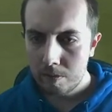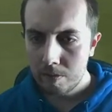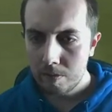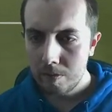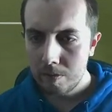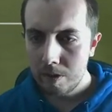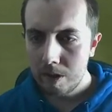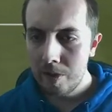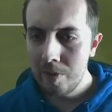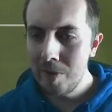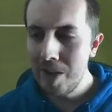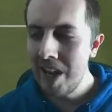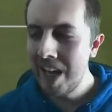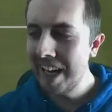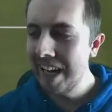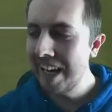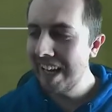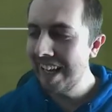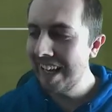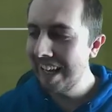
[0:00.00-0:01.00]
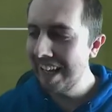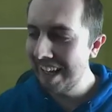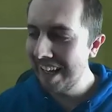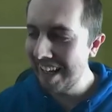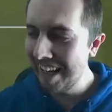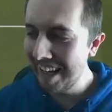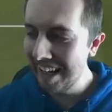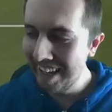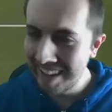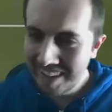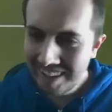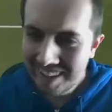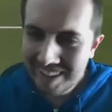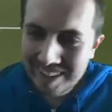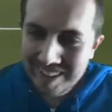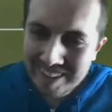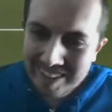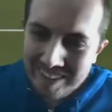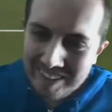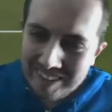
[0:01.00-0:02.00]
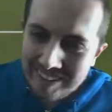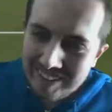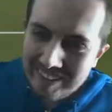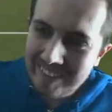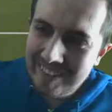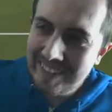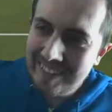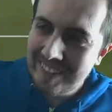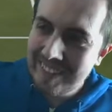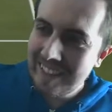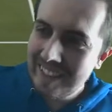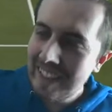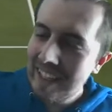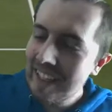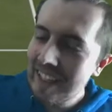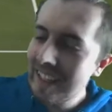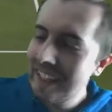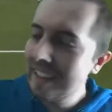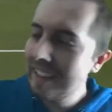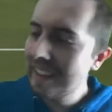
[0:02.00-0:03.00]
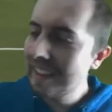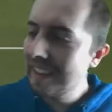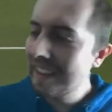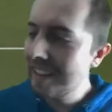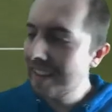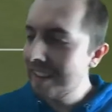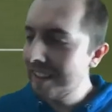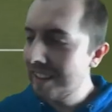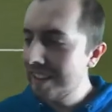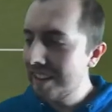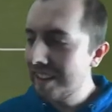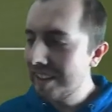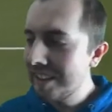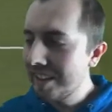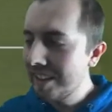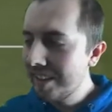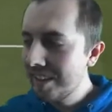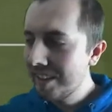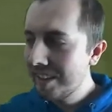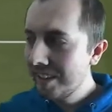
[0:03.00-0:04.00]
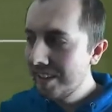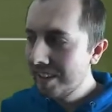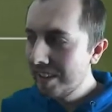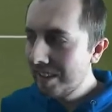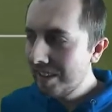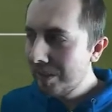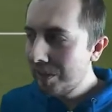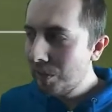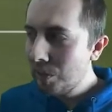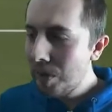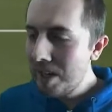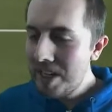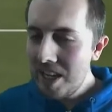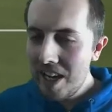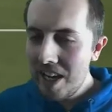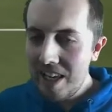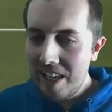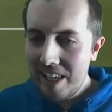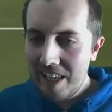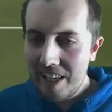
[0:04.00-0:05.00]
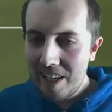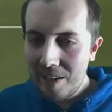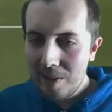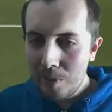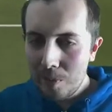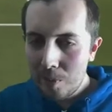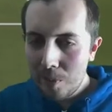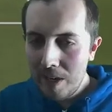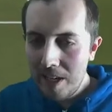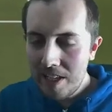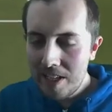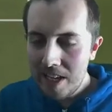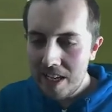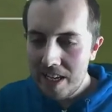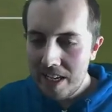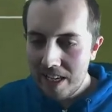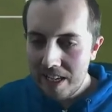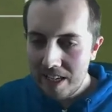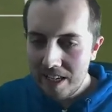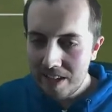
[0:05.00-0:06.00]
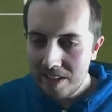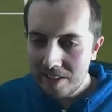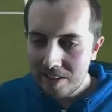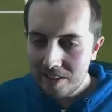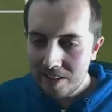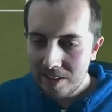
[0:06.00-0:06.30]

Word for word: I mean, oh, we take it. We take it.